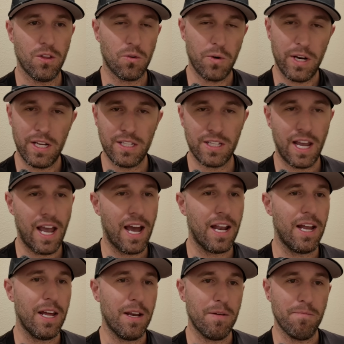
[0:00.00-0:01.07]
3D scan
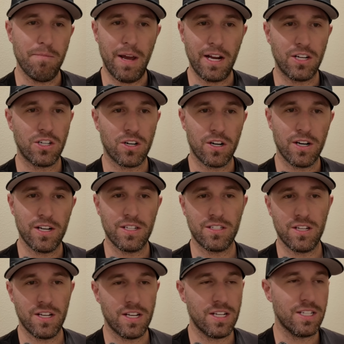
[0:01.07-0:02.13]
it, make sure it is
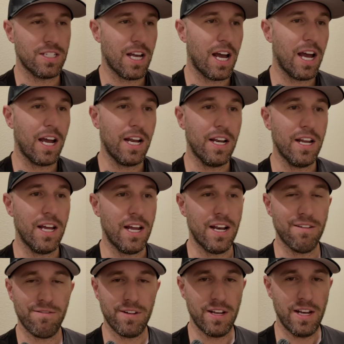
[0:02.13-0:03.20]
to the design, and
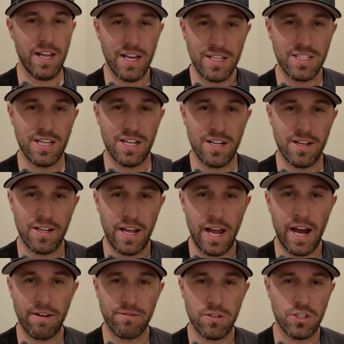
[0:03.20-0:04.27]
if it isn't, they
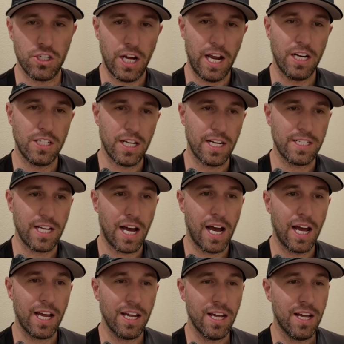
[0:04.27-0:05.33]
have to change that
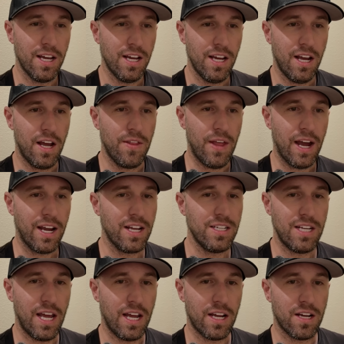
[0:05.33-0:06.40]
die, and that can
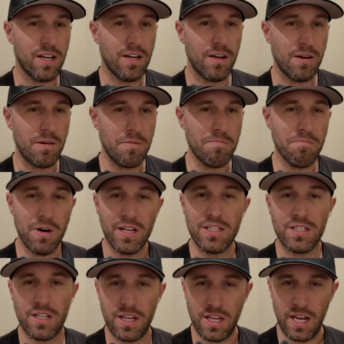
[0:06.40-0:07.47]
take
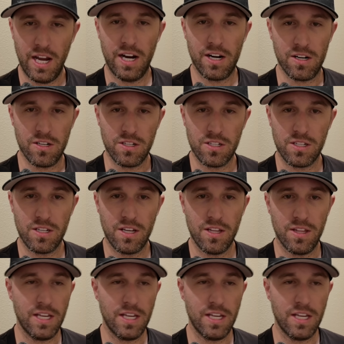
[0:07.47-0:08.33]
months to years.